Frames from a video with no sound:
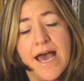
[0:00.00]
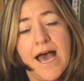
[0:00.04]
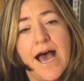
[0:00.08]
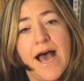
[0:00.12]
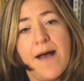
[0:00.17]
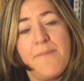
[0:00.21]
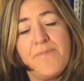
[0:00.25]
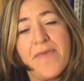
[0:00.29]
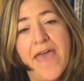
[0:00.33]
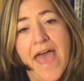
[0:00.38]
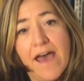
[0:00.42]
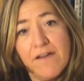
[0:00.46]

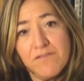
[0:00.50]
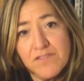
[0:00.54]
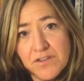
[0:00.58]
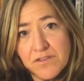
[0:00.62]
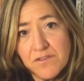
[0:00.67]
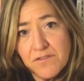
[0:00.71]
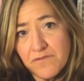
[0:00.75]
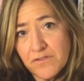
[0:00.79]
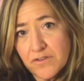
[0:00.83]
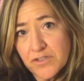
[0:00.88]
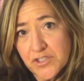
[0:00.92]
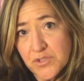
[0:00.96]
Um, after
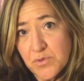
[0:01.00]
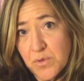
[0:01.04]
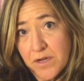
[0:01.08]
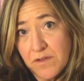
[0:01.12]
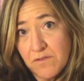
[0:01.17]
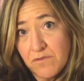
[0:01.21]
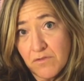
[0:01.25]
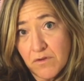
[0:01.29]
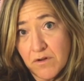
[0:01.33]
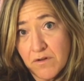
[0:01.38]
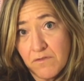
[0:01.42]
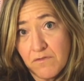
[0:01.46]
the first
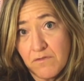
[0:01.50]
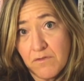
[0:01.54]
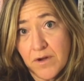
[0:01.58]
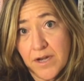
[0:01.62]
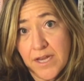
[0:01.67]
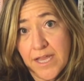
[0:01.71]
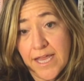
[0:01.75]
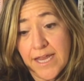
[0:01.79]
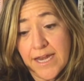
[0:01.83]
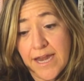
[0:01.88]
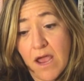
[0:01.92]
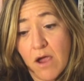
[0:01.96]
24 to
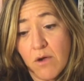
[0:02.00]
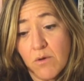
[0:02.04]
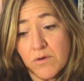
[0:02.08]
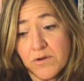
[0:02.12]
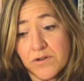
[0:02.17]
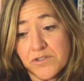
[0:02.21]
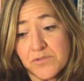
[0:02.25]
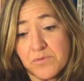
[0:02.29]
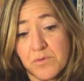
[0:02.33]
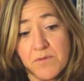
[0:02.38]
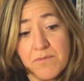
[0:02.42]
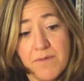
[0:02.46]
48
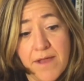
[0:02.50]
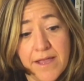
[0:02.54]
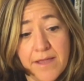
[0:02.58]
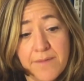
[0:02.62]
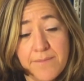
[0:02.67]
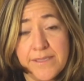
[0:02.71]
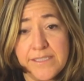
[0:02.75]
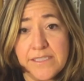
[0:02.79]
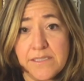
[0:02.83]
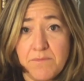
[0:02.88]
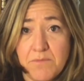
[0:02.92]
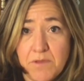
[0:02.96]
hours, we
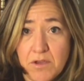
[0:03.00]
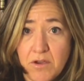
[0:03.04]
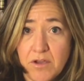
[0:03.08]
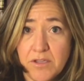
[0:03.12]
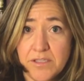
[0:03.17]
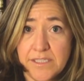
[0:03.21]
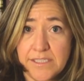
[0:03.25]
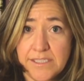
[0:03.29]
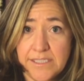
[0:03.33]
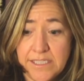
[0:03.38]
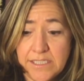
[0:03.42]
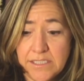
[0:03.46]
recommend something
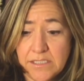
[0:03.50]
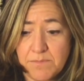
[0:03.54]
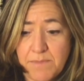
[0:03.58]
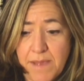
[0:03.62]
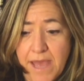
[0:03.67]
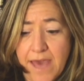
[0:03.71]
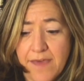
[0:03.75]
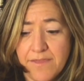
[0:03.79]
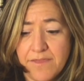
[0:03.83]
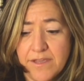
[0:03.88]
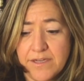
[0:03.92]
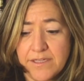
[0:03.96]
called a sitz
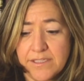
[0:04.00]
bath.